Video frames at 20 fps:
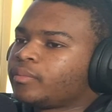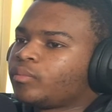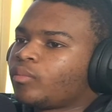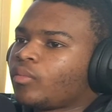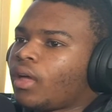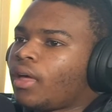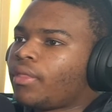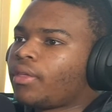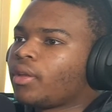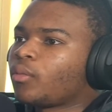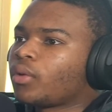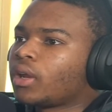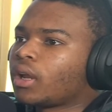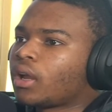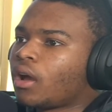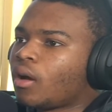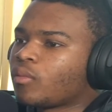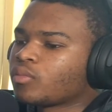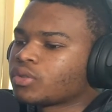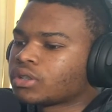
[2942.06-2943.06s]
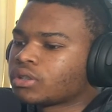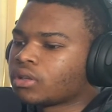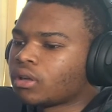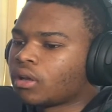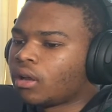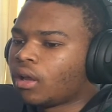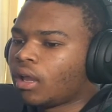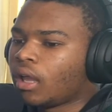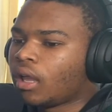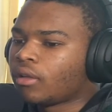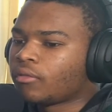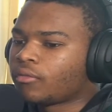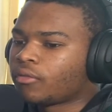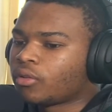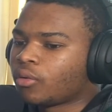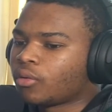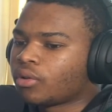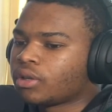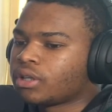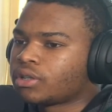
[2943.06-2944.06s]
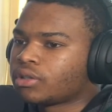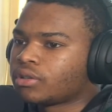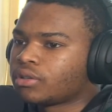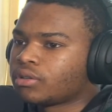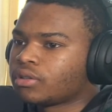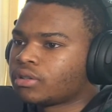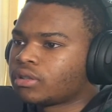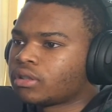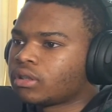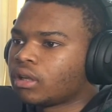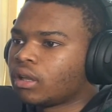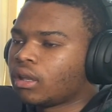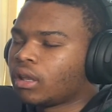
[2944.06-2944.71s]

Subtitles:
I think when it comes to influencers,